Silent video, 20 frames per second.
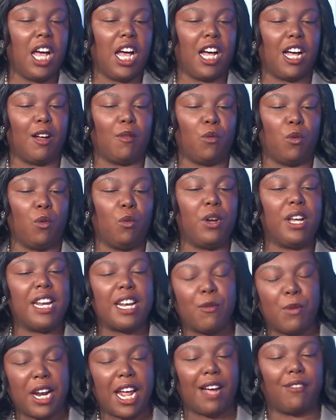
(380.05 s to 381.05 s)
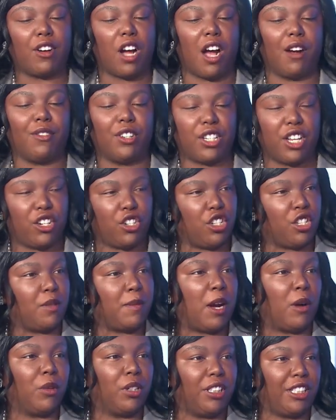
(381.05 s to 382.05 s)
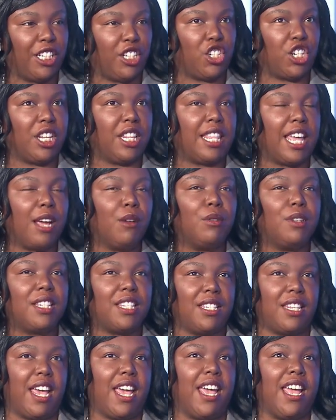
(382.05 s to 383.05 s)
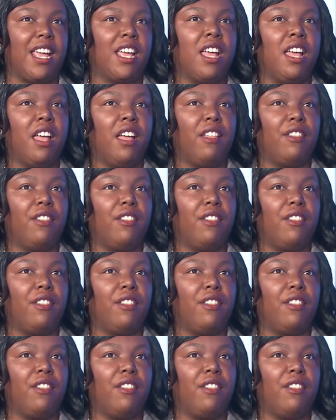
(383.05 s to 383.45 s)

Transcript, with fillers: um, when we would have conversations about religion, they would say